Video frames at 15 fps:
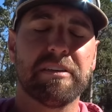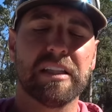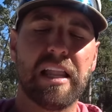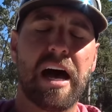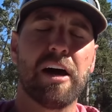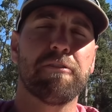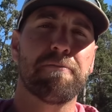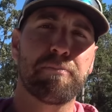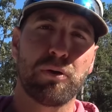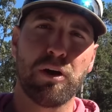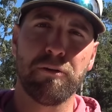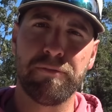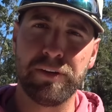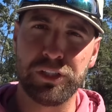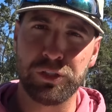a lot of
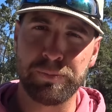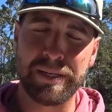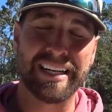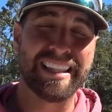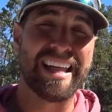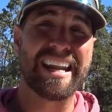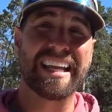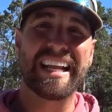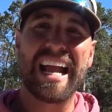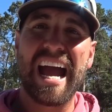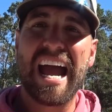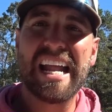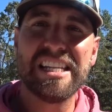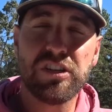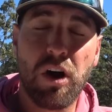pro fishermen and a lot of
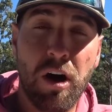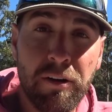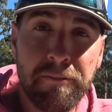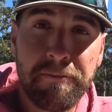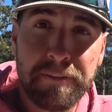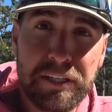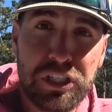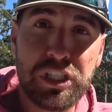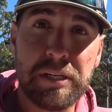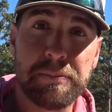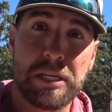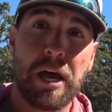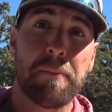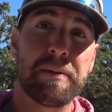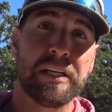guides on Fish
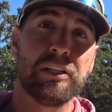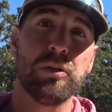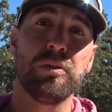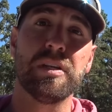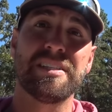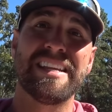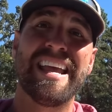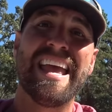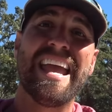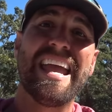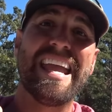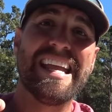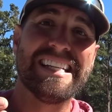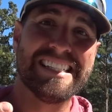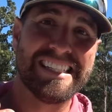Tips helping do this
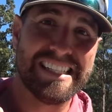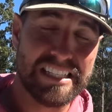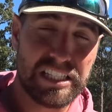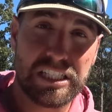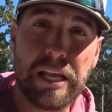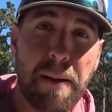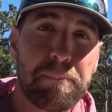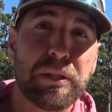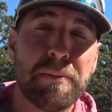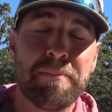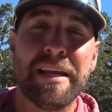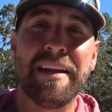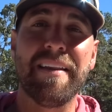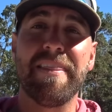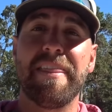and
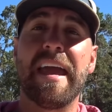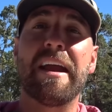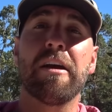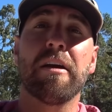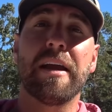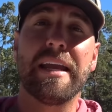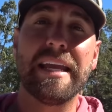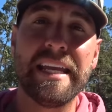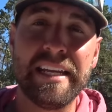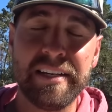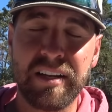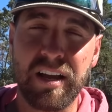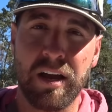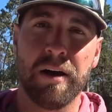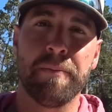supplement their
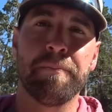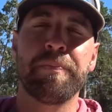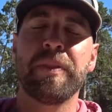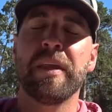income.